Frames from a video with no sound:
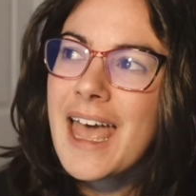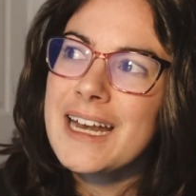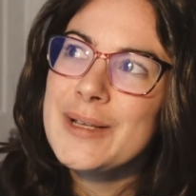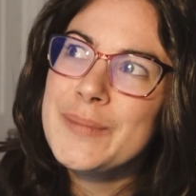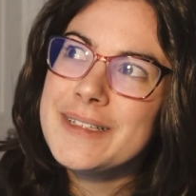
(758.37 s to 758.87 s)

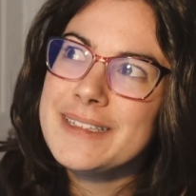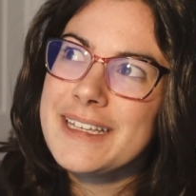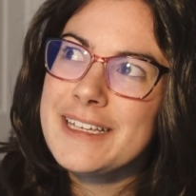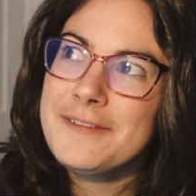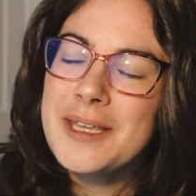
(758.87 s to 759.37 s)
And I
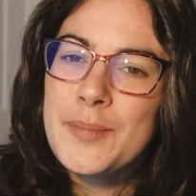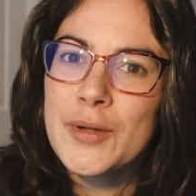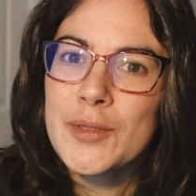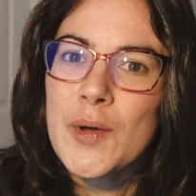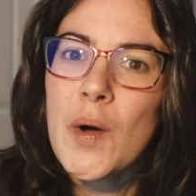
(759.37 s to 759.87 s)
believe he
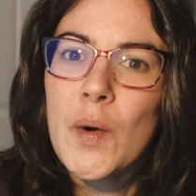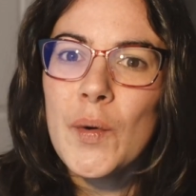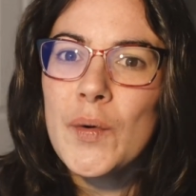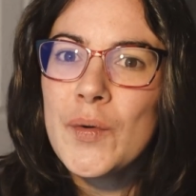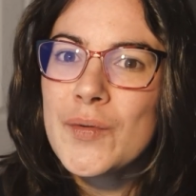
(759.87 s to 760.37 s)
put the
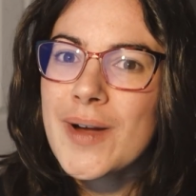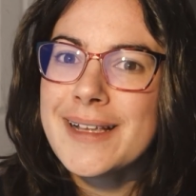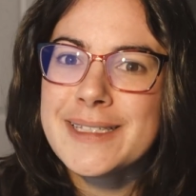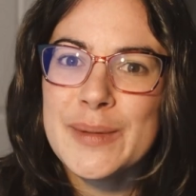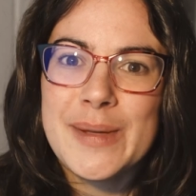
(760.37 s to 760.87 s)
whole
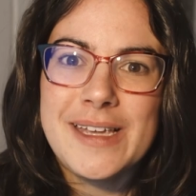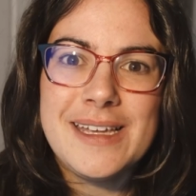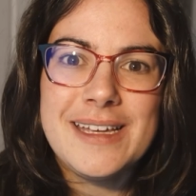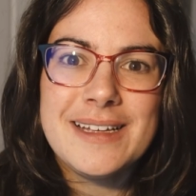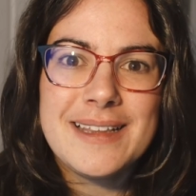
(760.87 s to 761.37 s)
recipe